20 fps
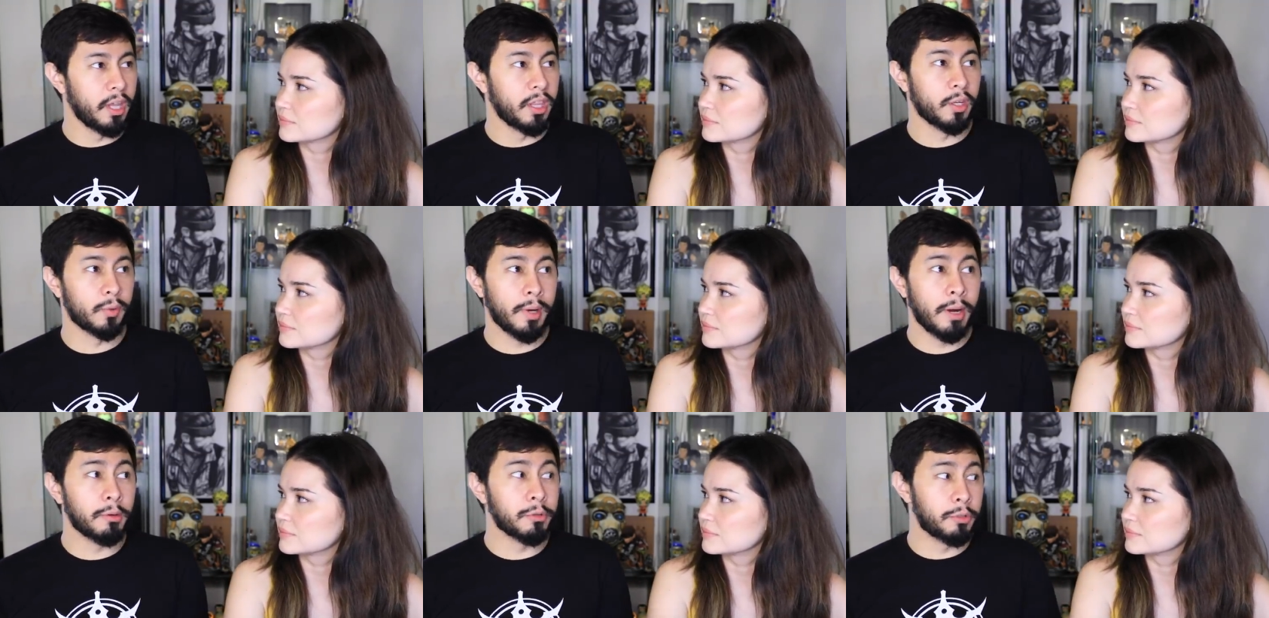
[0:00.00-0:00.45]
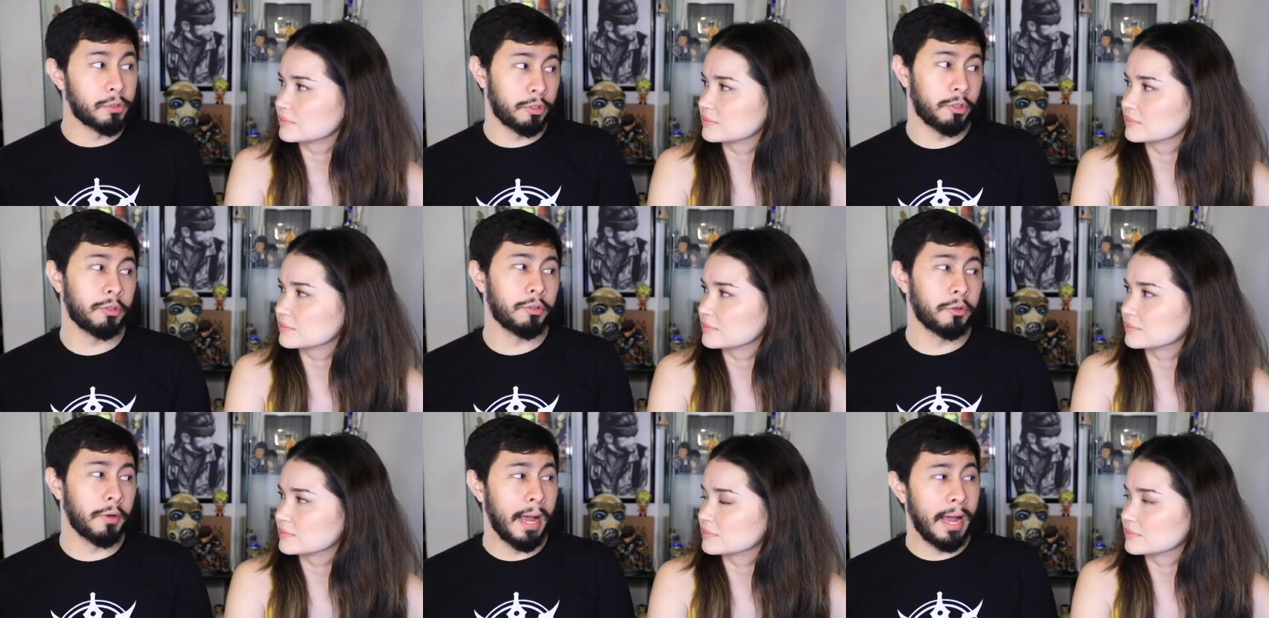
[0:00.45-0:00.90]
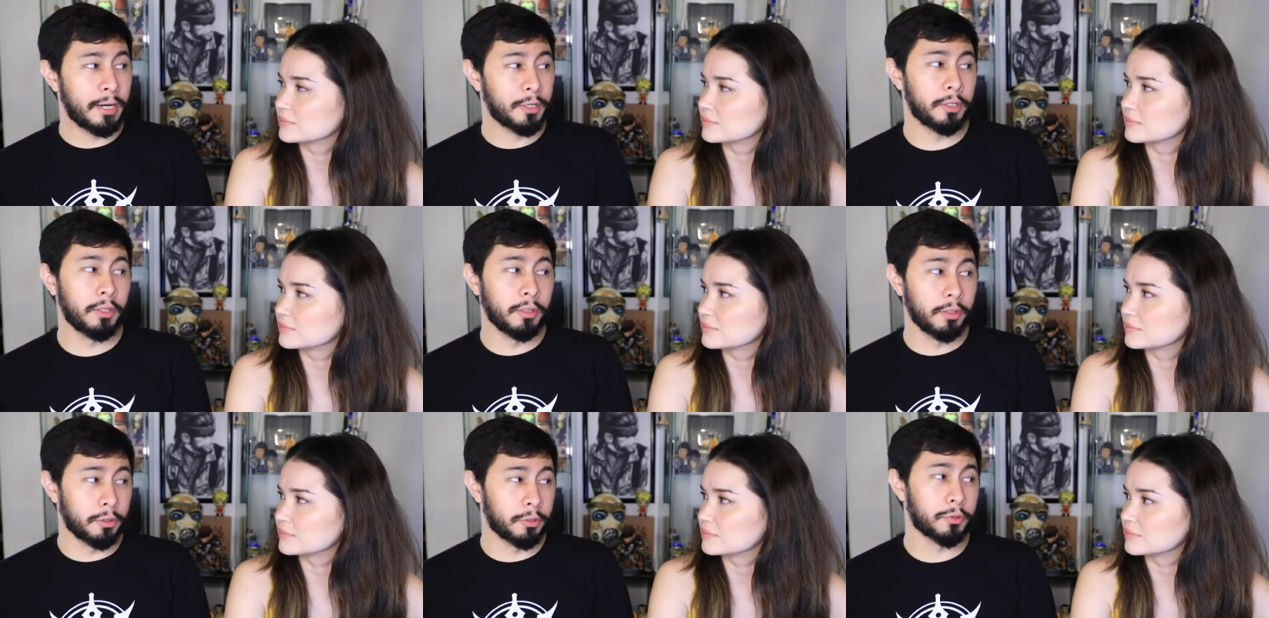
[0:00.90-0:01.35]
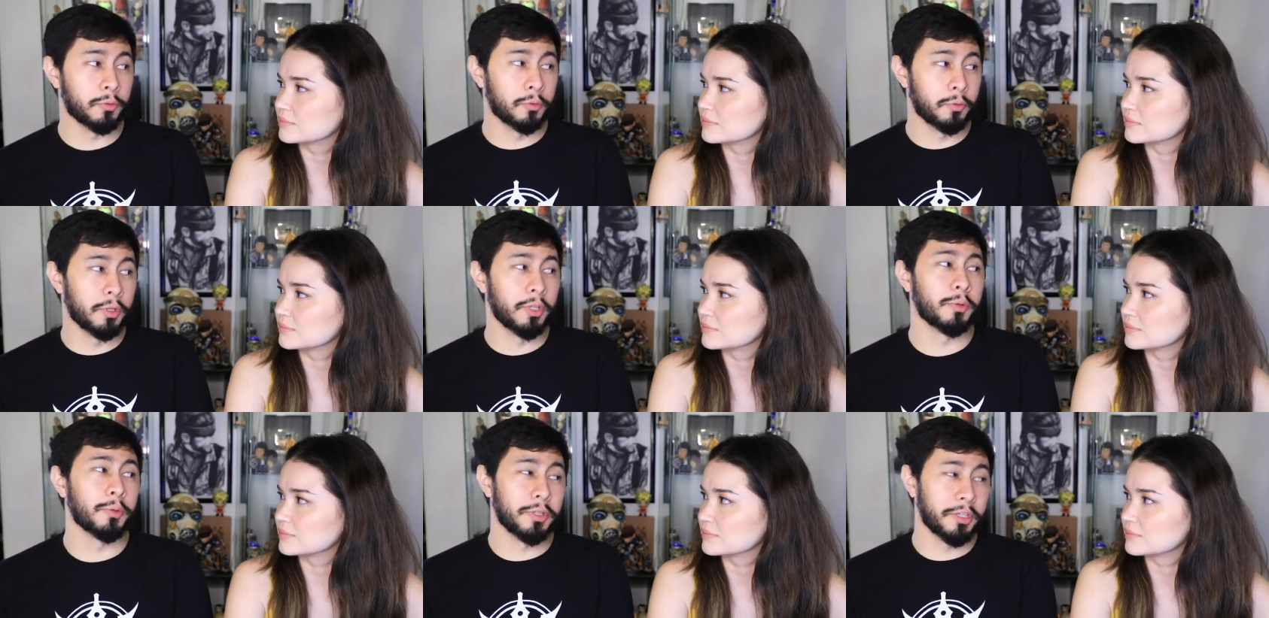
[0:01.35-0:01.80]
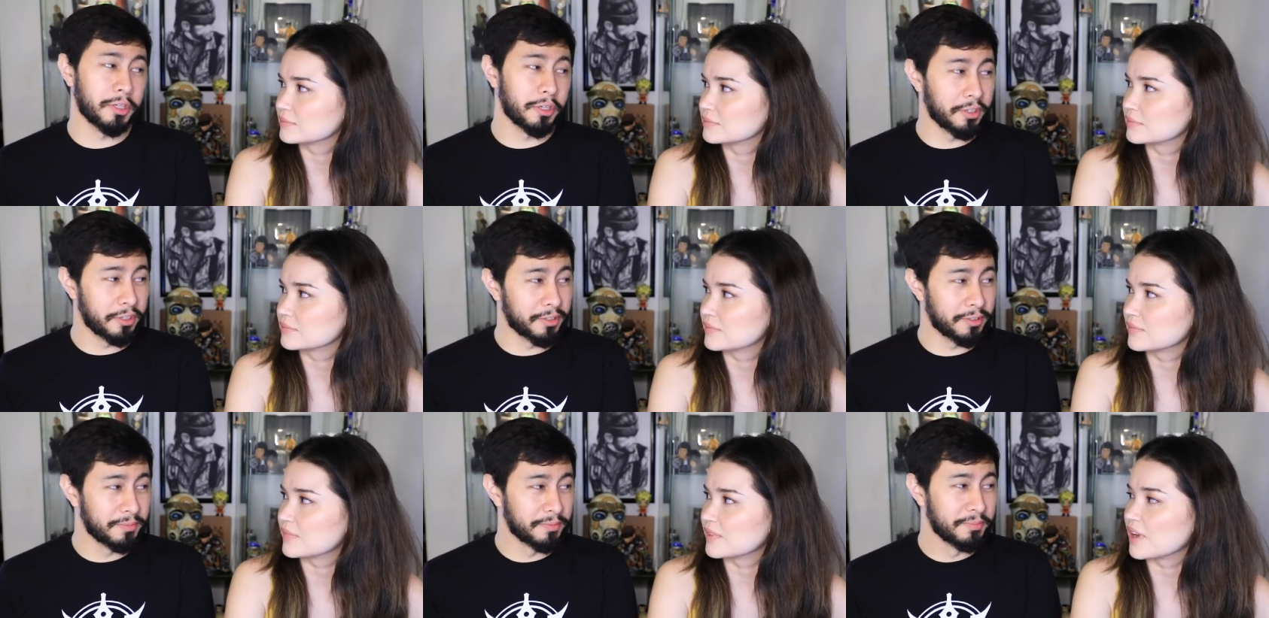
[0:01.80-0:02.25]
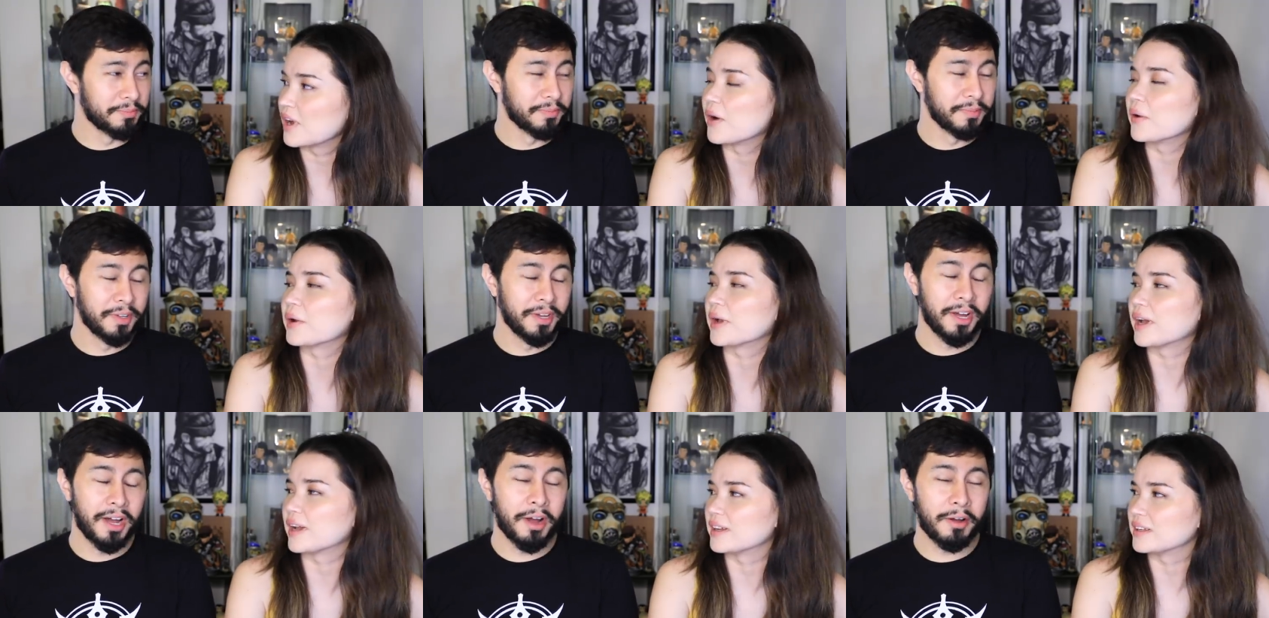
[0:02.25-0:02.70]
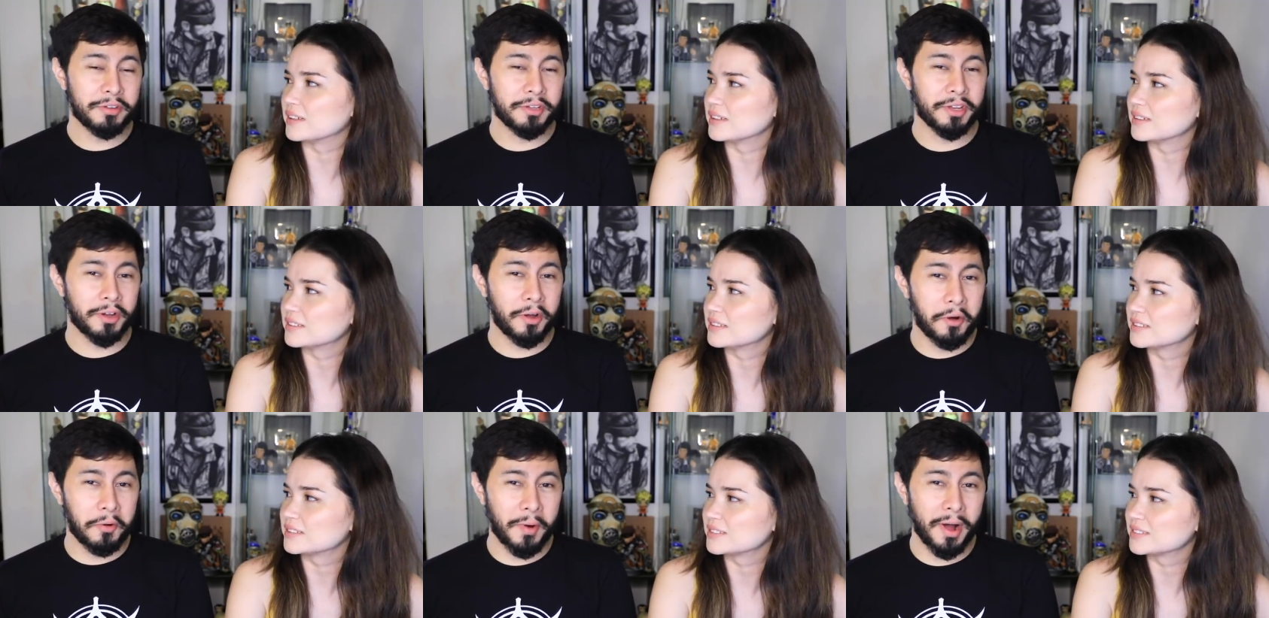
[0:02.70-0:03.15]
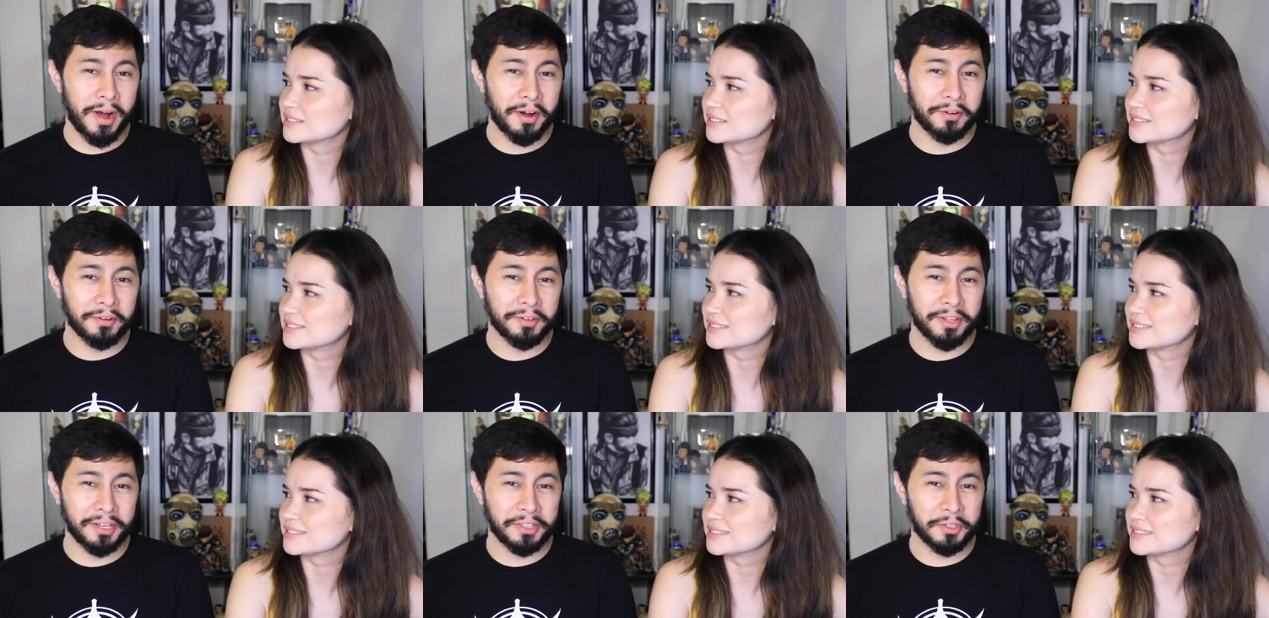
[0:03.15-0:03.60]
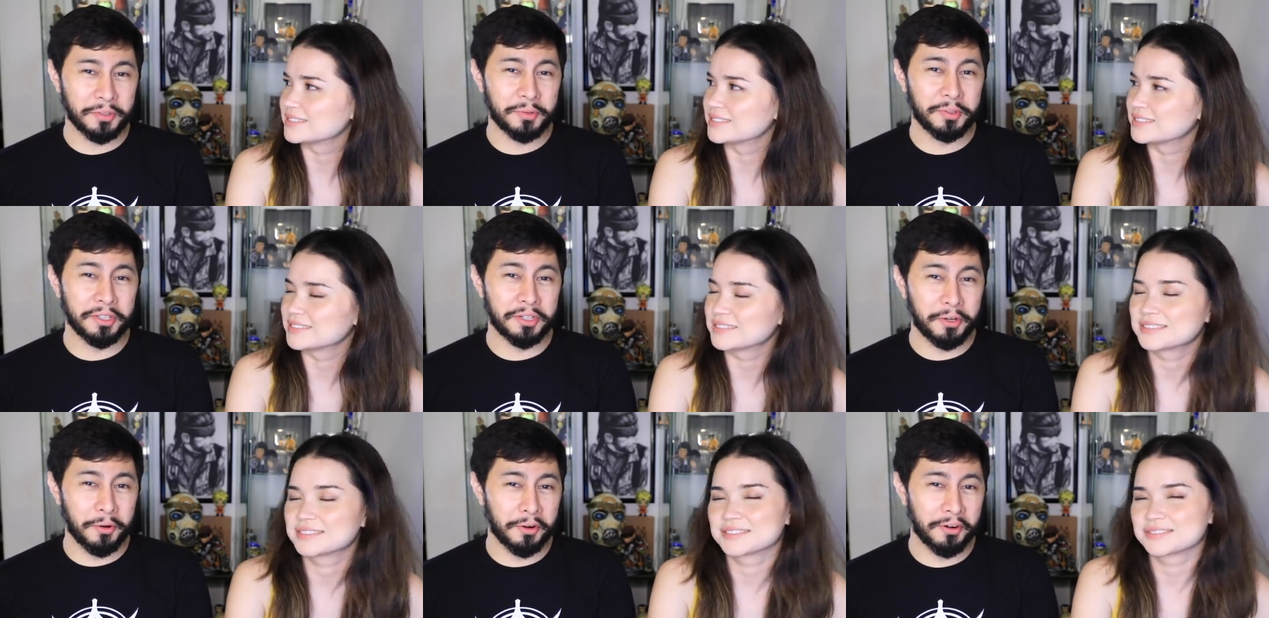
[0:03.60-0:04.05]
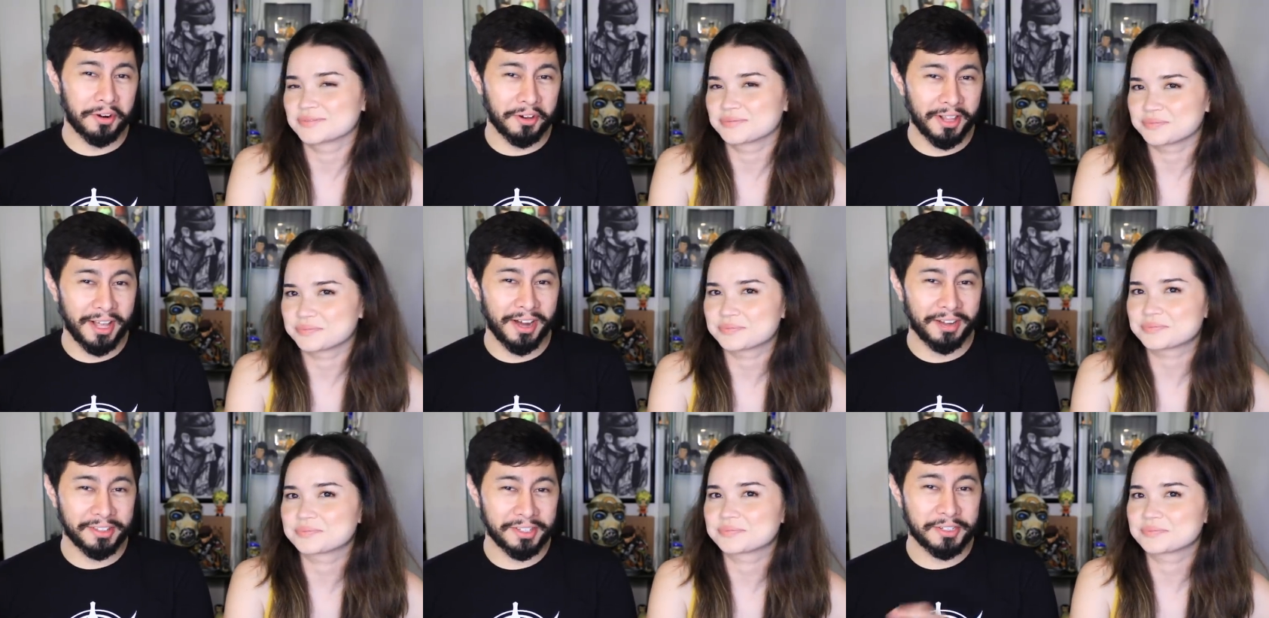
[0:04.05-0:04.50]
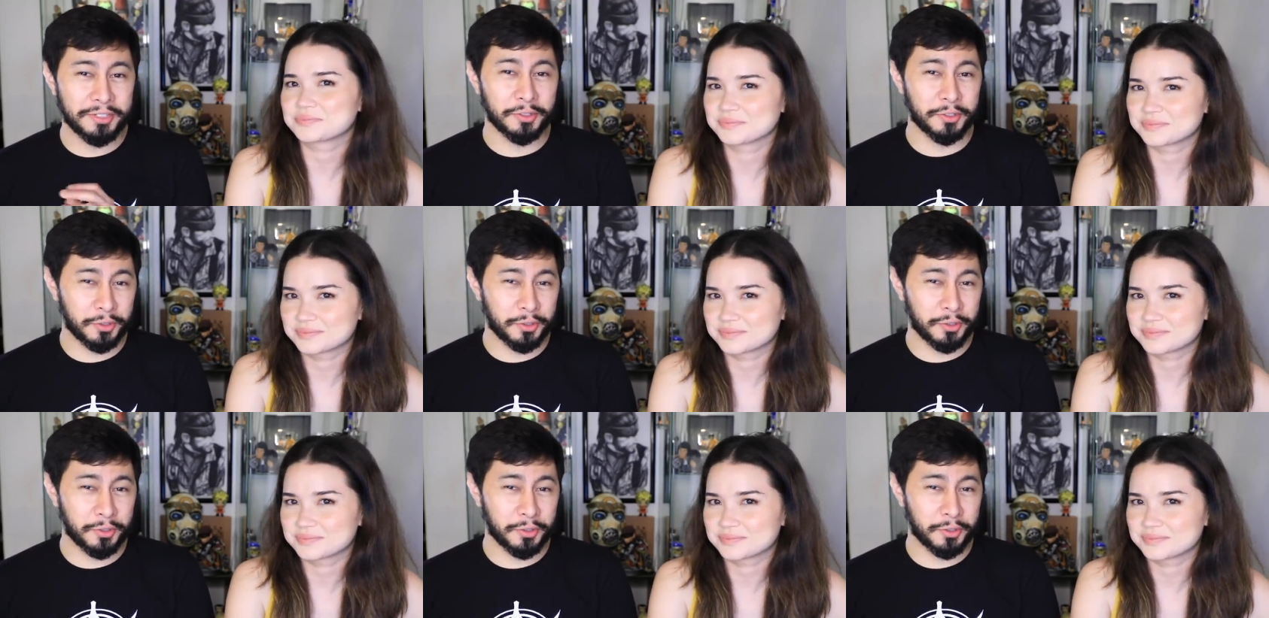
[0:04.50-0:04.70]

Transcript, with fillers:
Speaker 1: And the round two actually looks really, really good. Okay. I was like, oh, wow, like they're really going all out. This